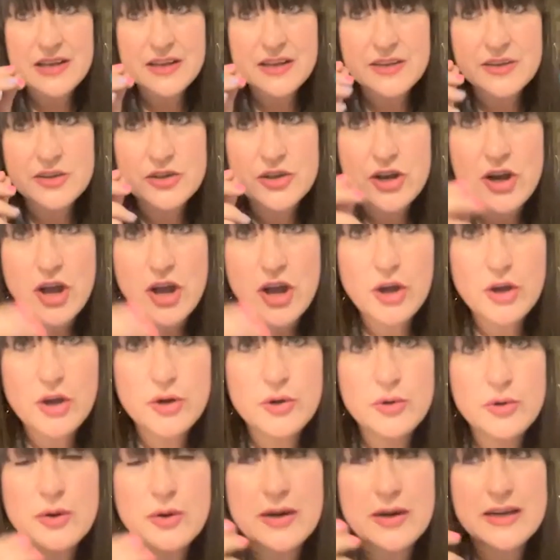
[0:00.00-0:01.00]

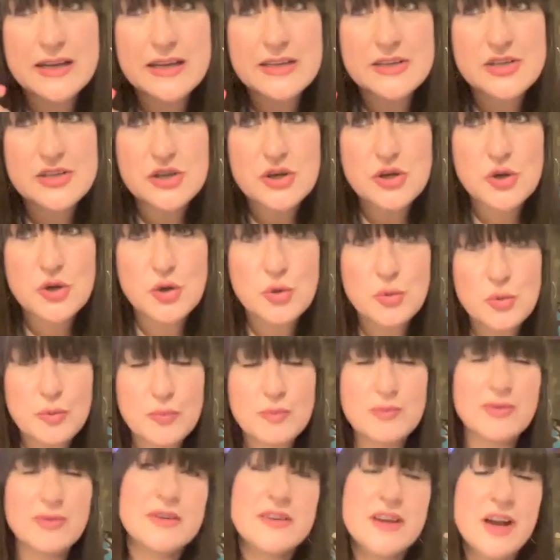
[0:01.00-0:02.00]
no
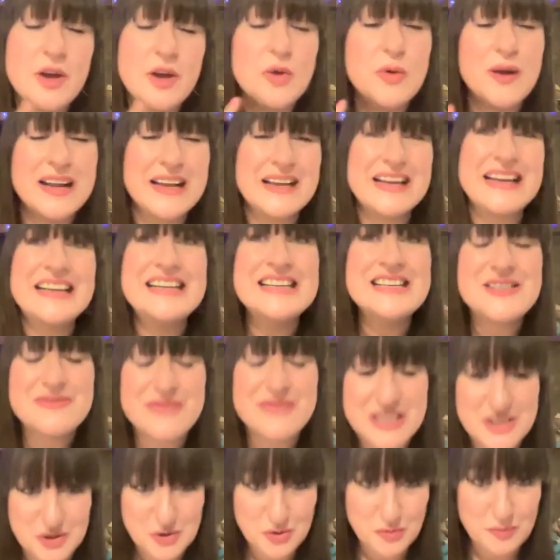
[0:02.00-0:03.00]

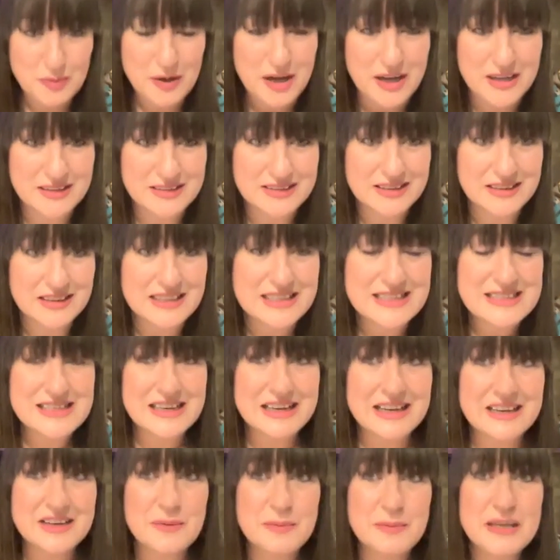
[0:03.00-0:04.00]
individual person is
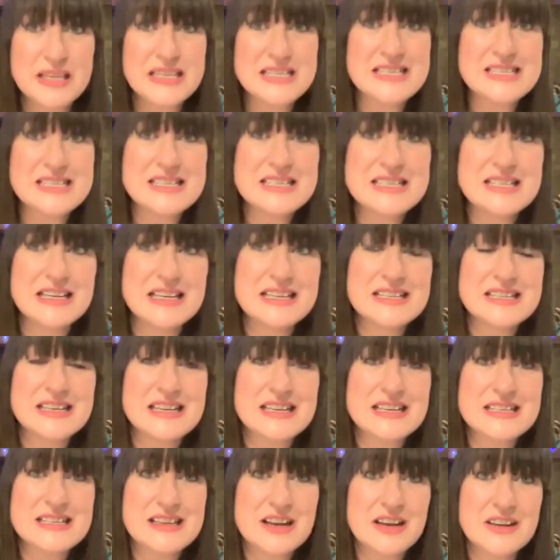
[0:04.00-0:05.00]
going to be the
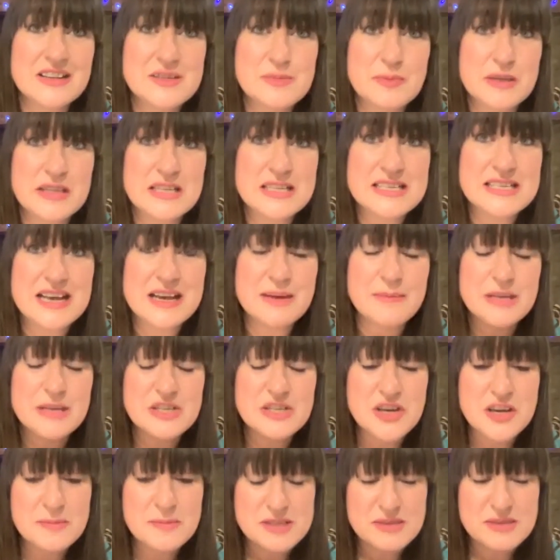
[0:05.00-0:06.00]
same in
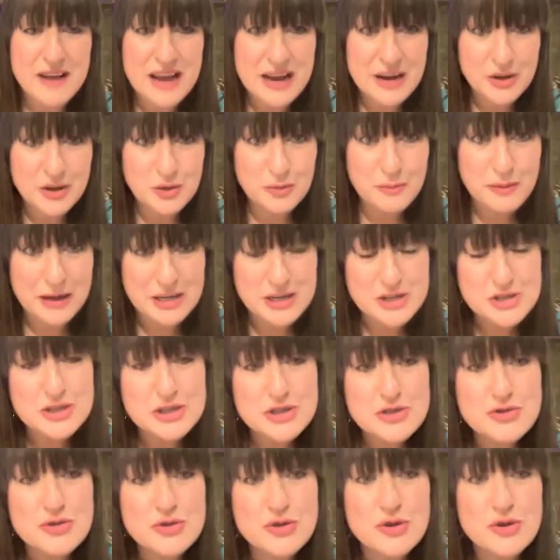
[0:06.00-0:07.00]
terms of how you manage
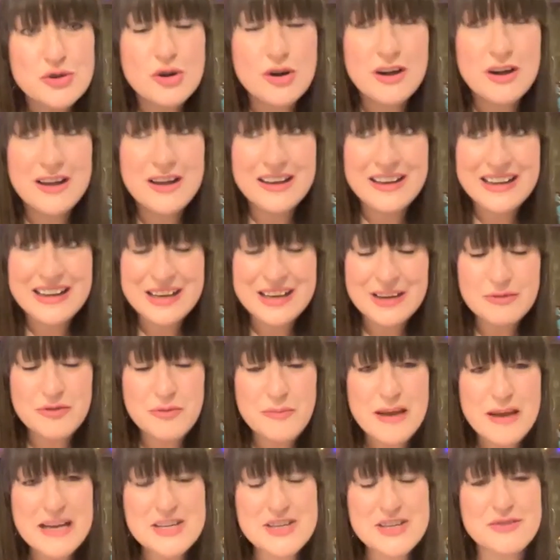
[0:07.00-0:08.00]
to draw
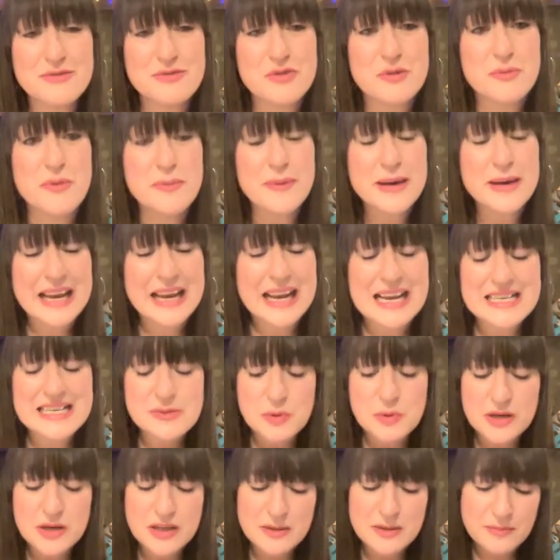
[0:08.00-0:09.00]
information from them. And I guess
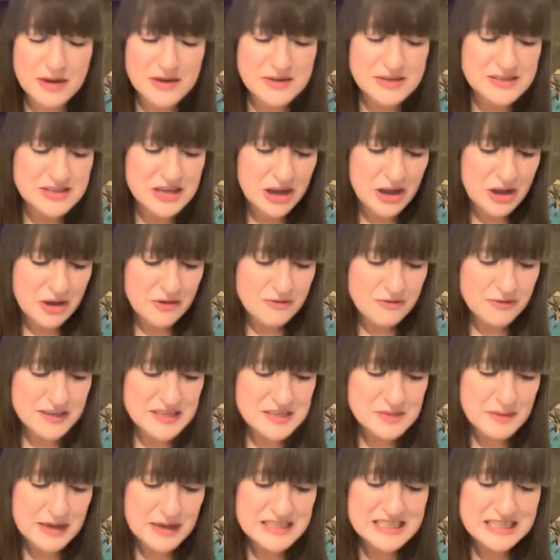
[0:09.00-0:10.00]
one of the most
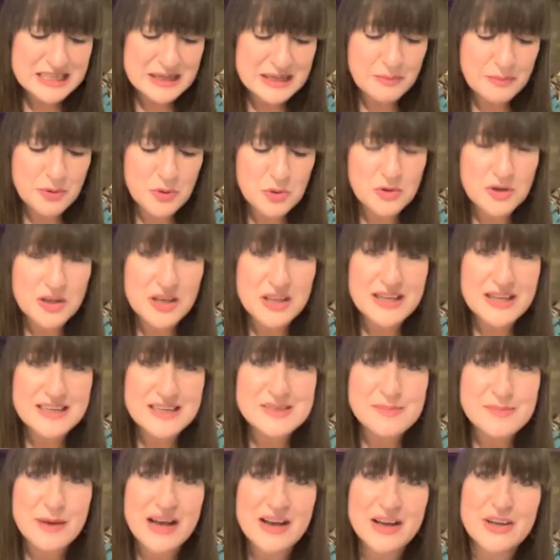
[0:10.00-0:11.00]
fundamentally important
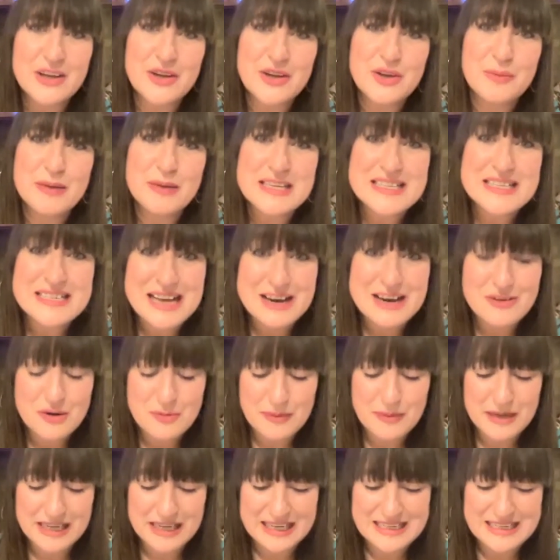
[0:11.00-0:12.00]
things about a humanist
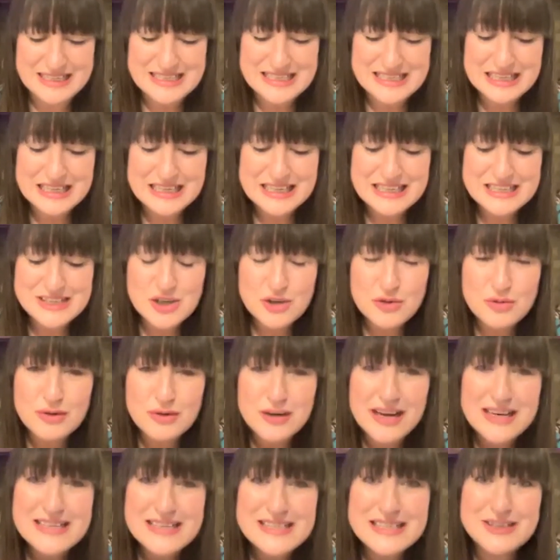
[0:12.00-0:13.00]
ceremony is that it is
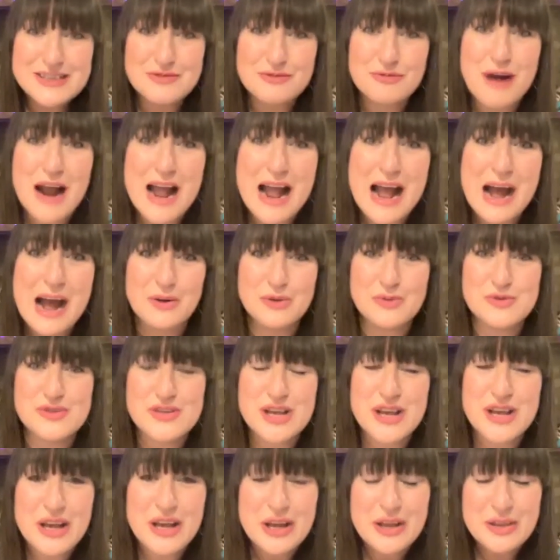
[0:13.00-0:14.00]
created around
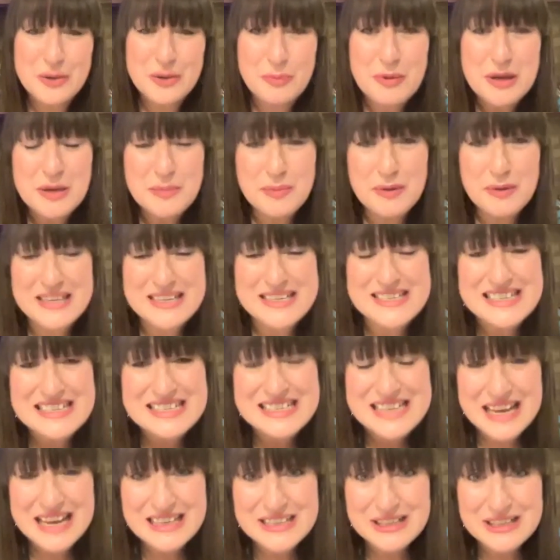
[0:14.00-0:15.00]
the people it's
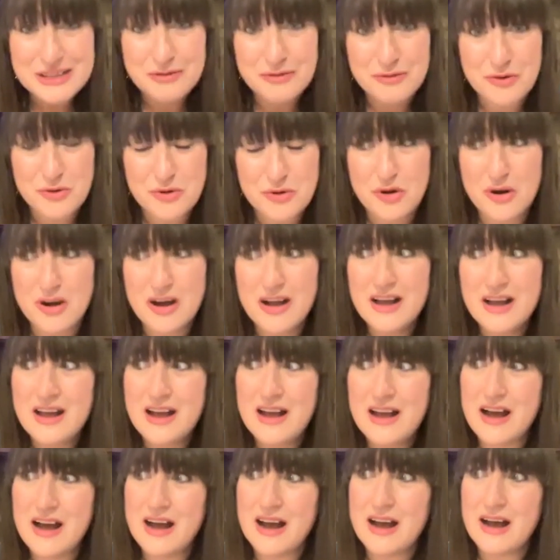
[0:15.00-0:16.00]
intended for.
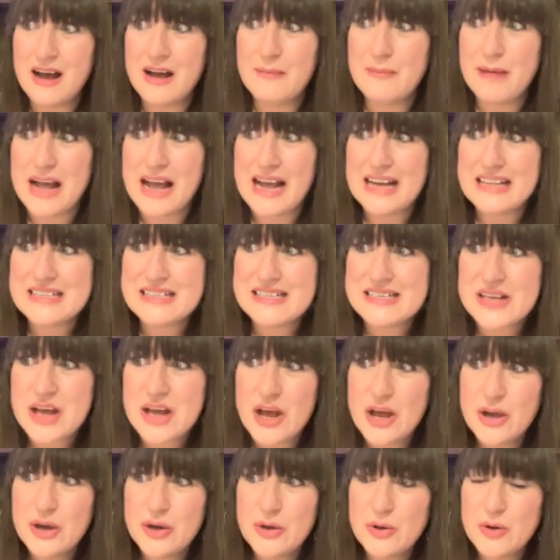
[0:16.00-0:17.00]
And
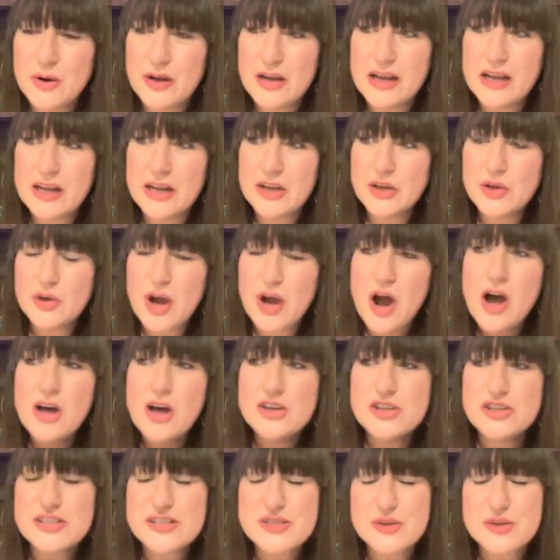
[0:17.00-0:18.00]
so you
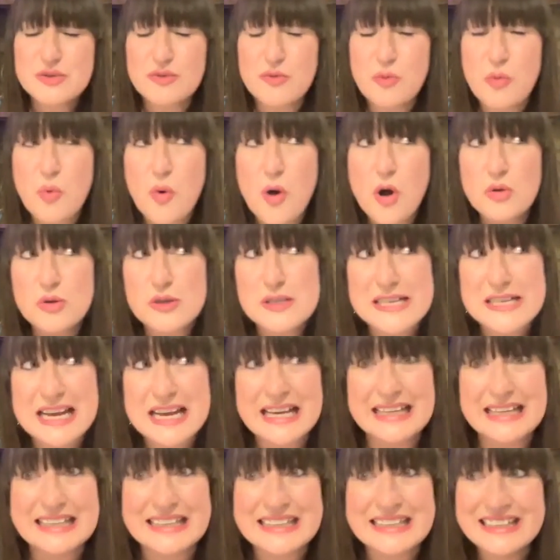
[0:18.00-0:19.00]
can't just sort of waltz
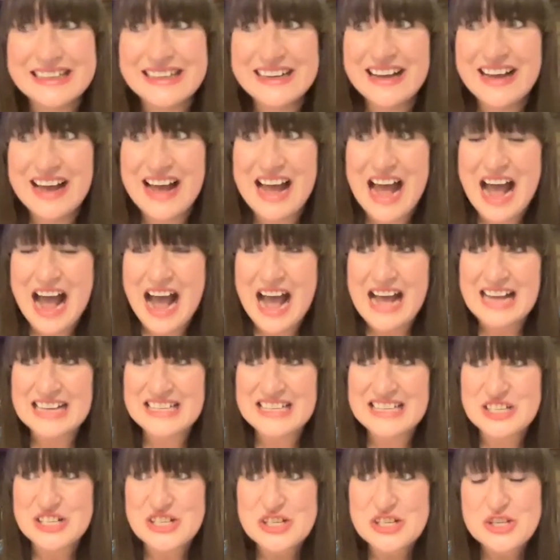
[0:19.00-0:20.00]
in
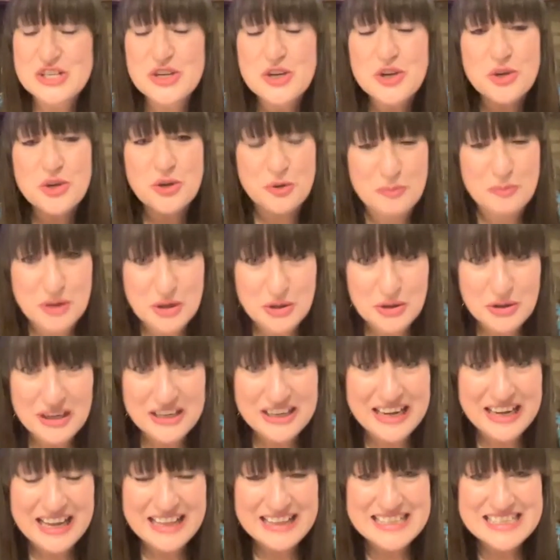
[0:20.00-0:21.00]
and assume that you're going
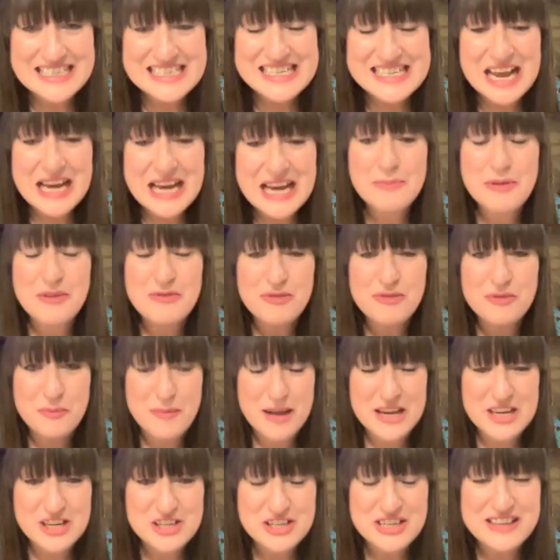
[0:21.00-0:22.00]
to get the same
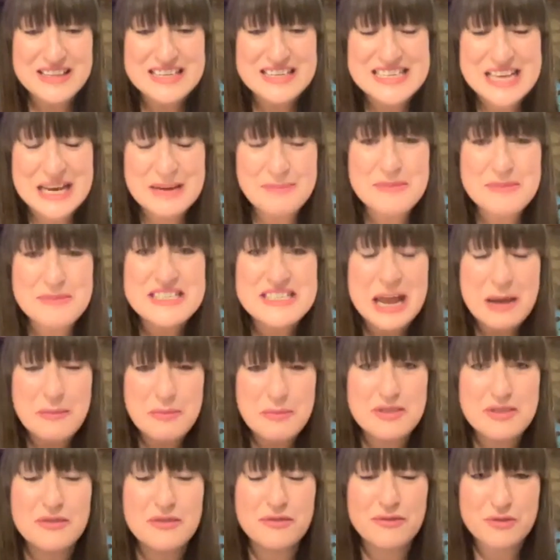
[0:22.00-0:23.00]
information and the same
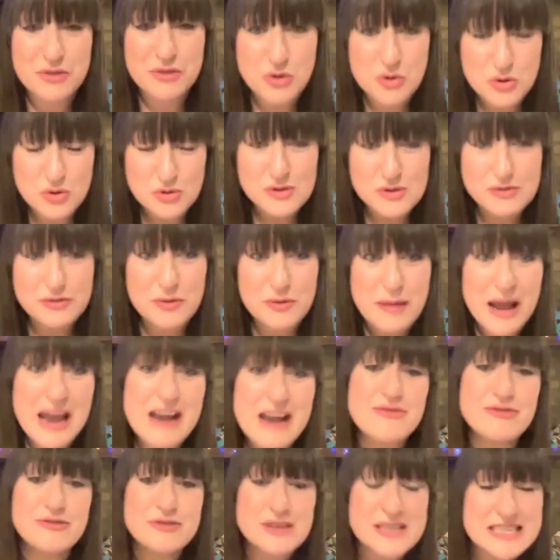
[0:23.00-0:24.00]
depth of thought from
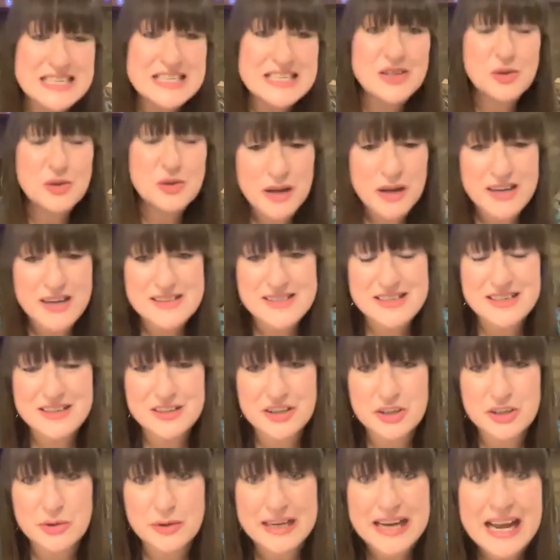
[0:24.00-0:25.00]
every single person
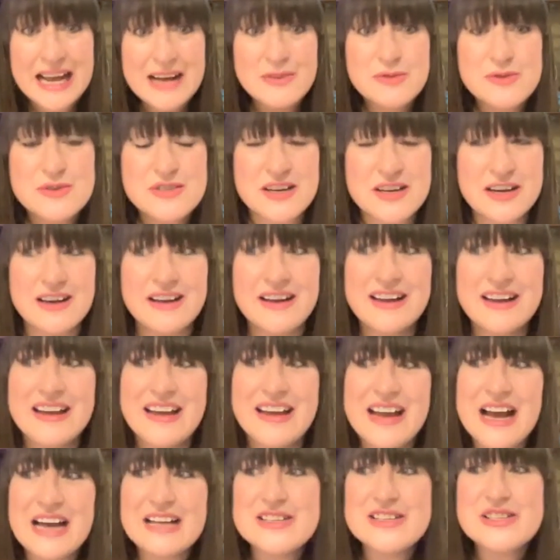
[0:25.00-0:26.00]
you encounter.
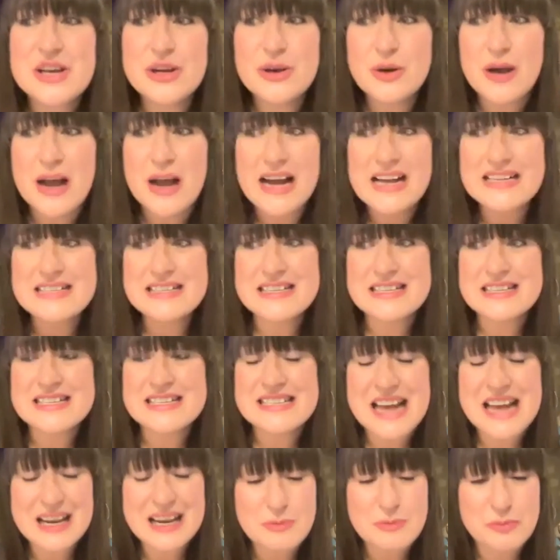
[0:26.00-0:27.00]
And so as a
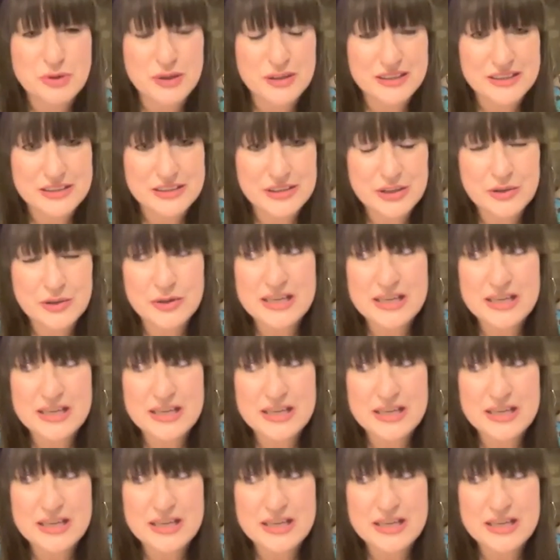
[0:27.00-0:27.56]
celebrant, you